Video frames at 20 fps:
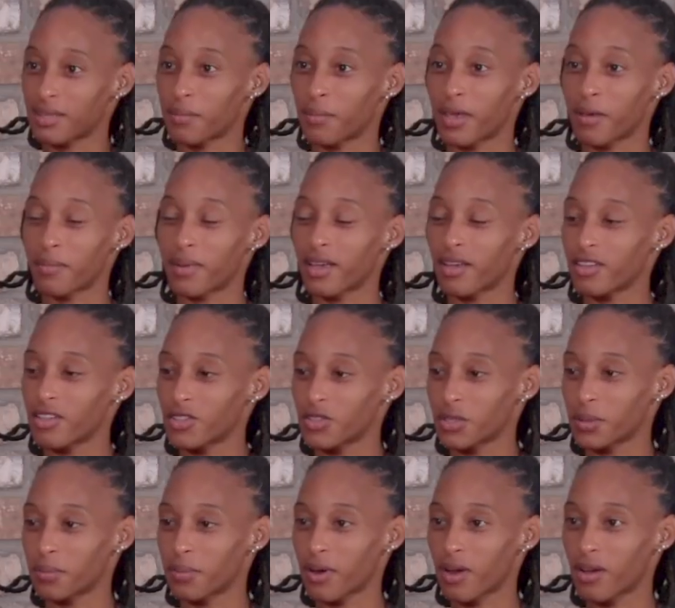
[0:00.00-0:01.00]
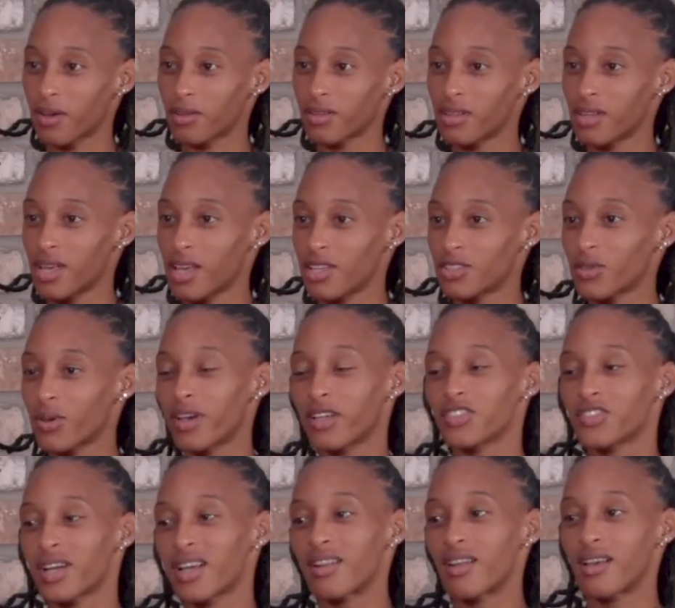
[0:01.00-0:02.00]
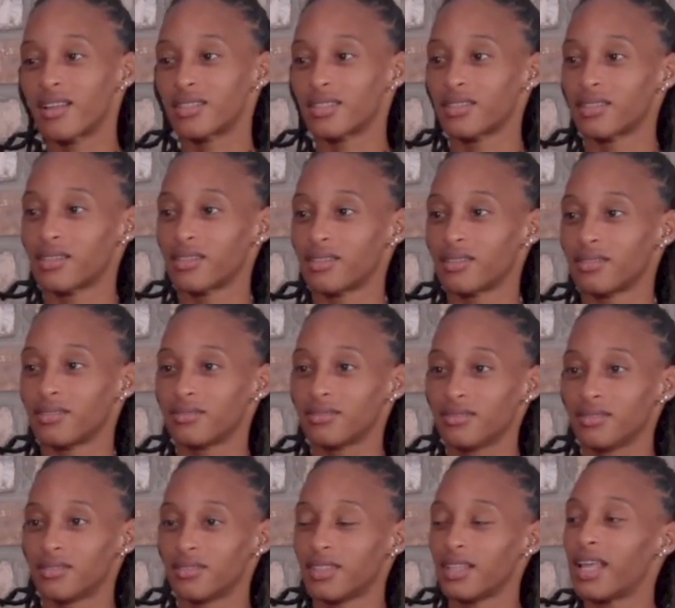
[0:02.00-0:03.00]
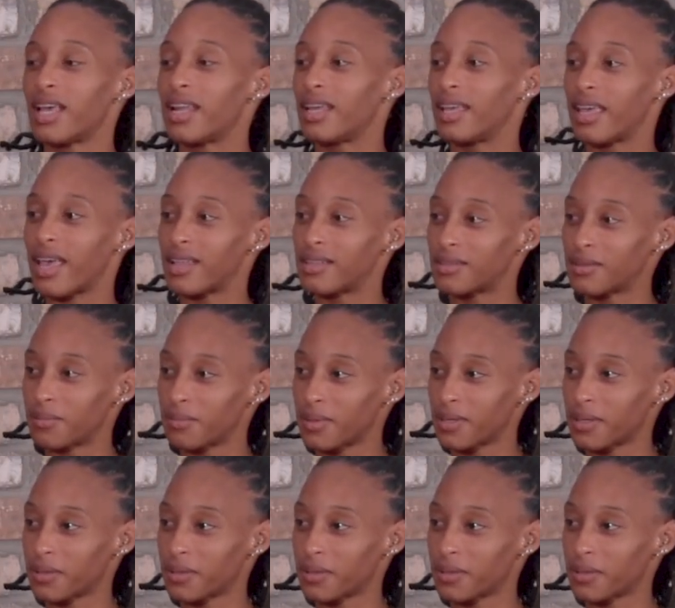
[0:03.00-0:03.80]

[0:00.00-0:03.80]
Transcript: and make my country proud. So I try not to let it get to me.